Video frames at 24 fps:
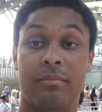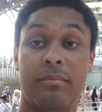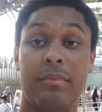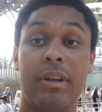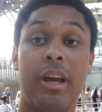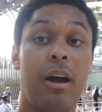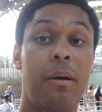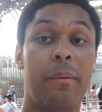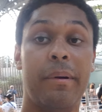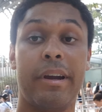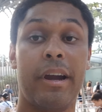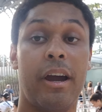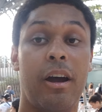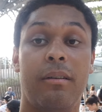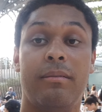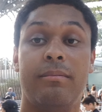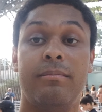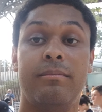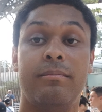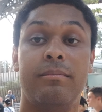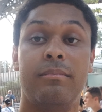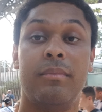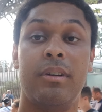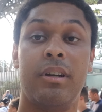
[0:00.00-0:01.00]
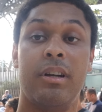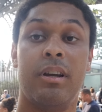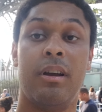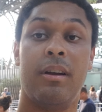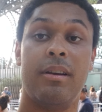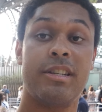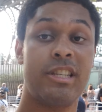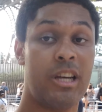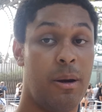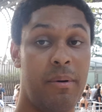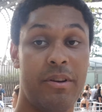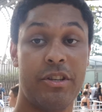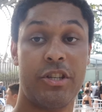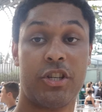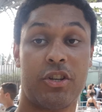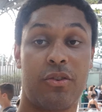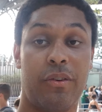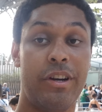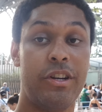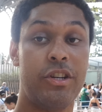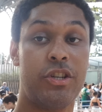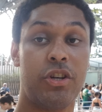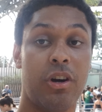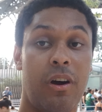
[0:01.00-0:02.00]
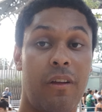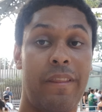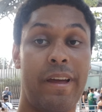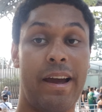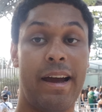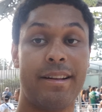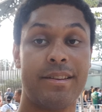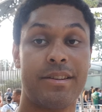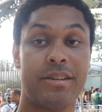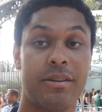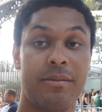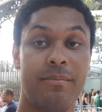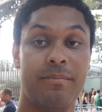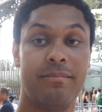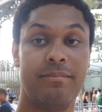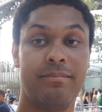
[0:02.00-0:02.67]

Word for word: There we go. Someone screenshot that.